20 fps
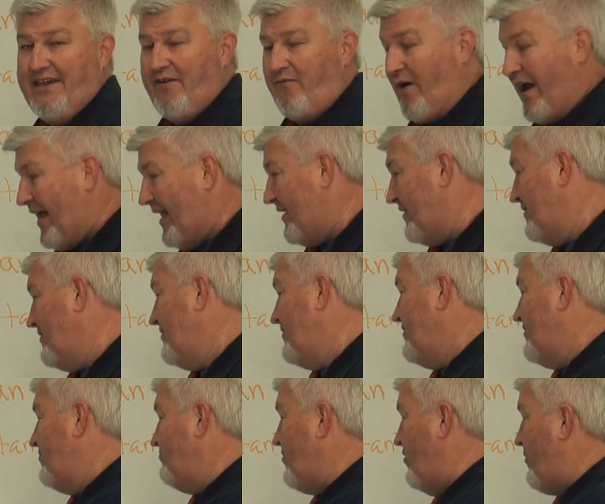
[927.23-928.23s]
Right.
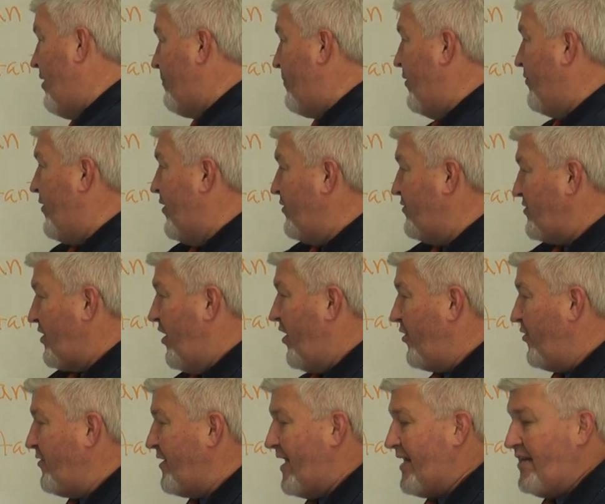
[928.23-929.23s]
Remember, there's
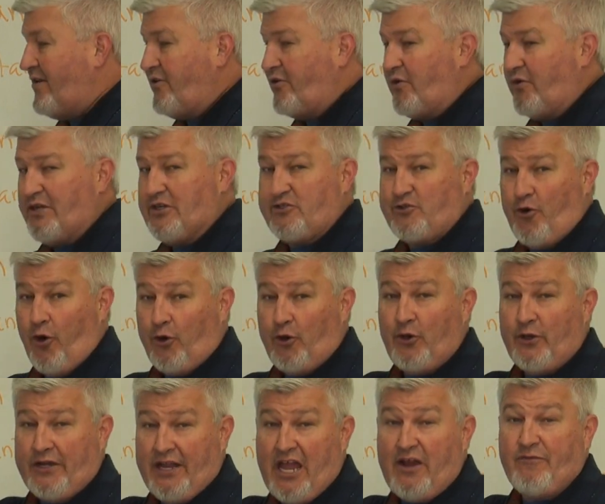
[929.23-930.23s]
180 degrees total
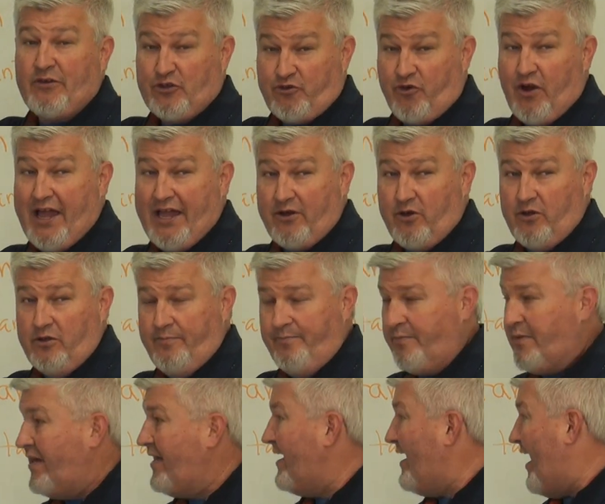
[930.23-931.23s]
in every triangle.
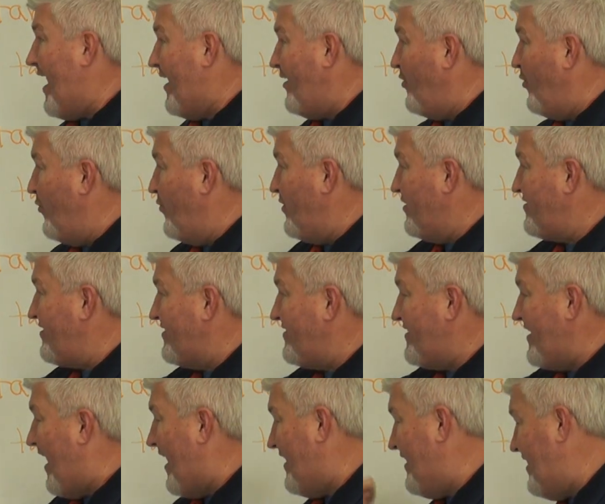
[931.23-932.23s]
I know this is
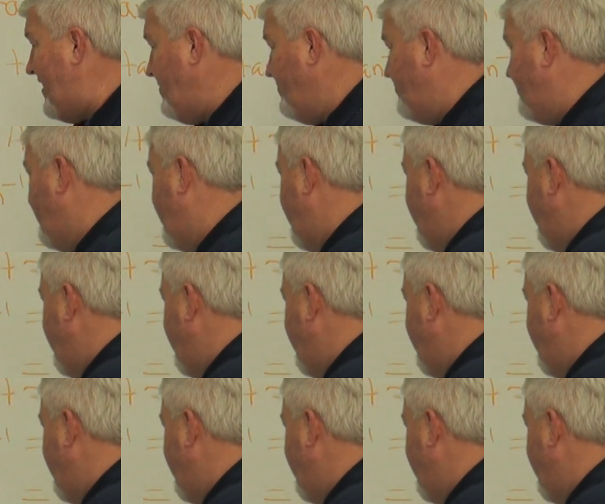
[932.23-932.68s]
90.